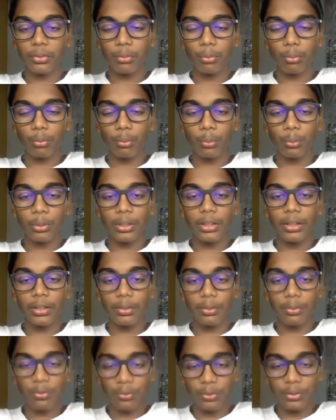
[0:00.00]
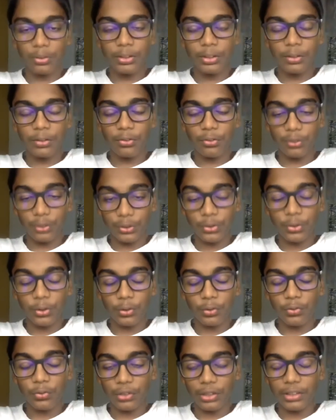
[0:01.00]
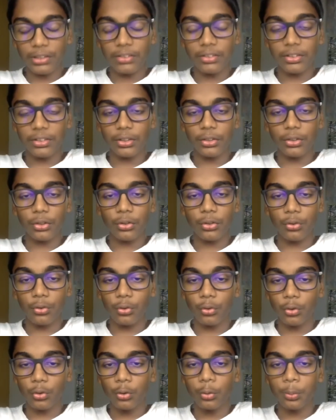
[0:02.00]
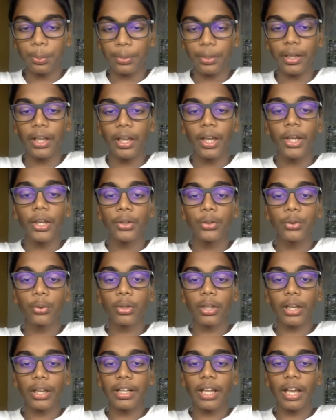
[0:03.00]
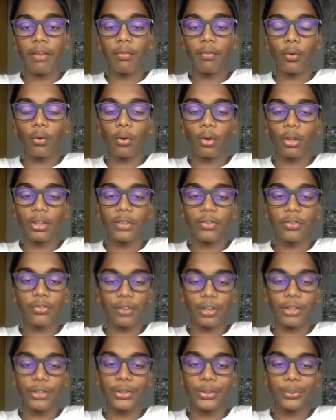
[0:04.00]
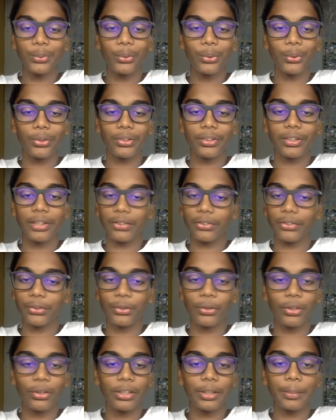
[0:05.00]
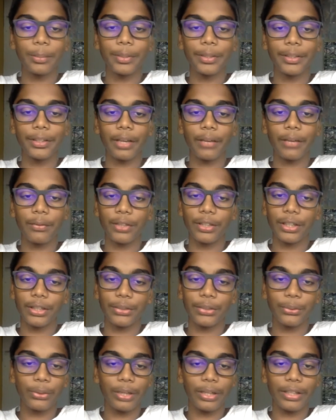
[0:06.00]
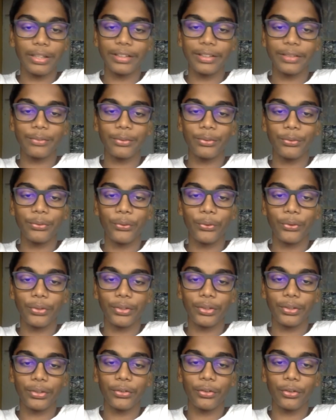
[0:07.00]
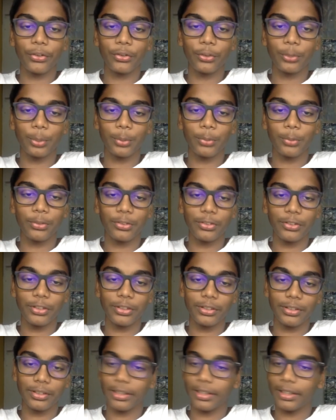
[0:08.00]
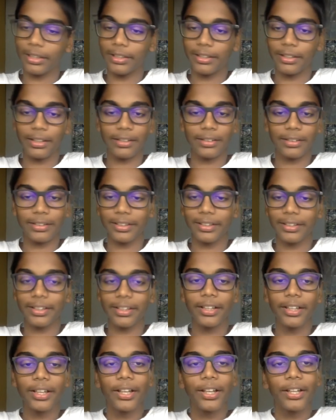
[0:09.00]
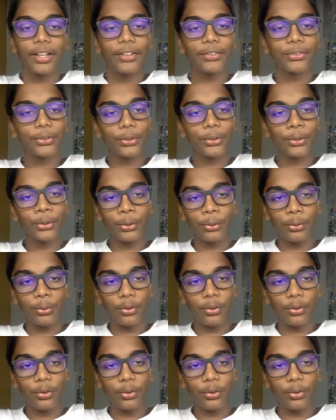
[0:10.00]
we, with your friends in a troop, you can have all the fun you want. There's no limit, and we can do anything we want. No supervision and nothing. So